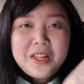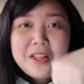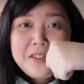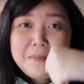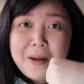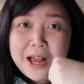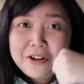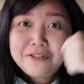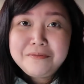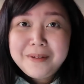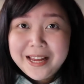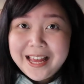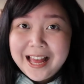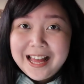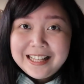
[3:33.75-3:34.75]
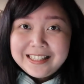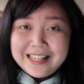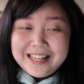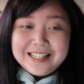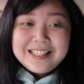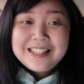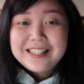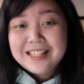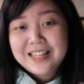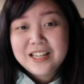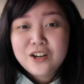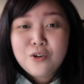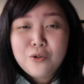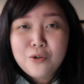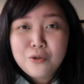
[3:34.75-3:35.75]
the back of my hand and see
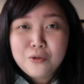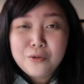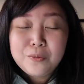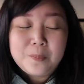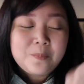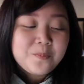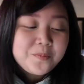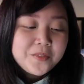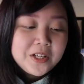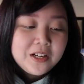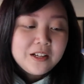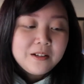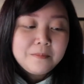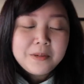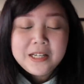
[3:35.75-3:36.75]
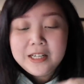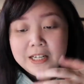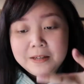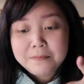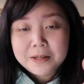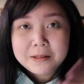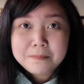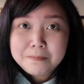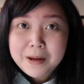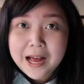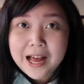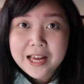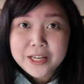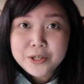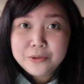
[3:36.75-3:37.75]
kung malilipat
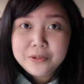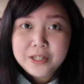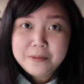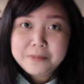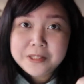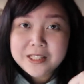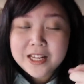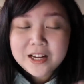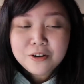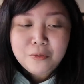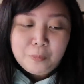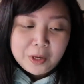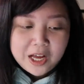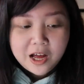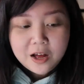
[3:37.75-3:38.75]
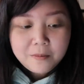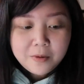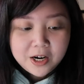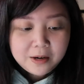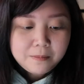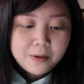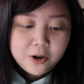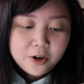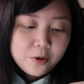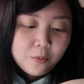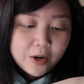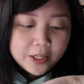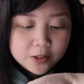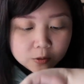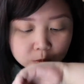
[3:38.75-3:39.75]
ba yung lipstick, kung magkakamark ba or
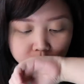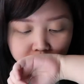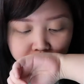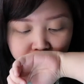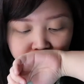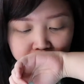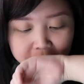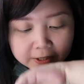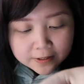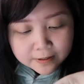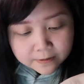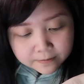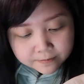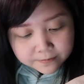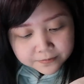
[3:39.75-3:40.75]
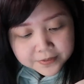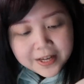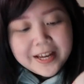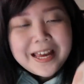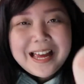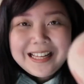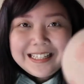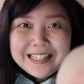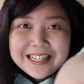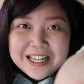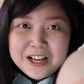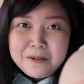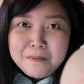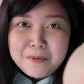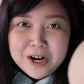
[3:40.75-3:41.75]
what. Ayan,
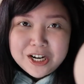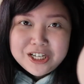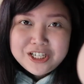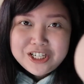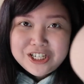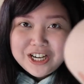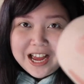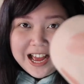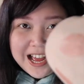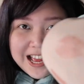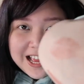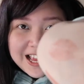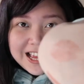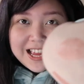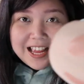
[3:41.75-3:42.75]
nagkamark siya.